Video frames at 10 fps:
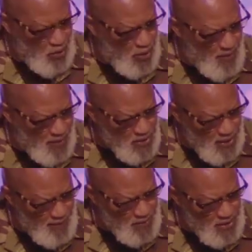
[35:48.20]
you can be a
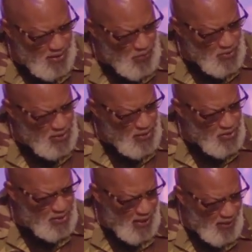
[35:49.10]
slave to sin, which
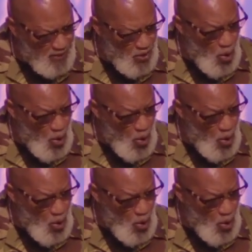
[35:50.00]
leads to death,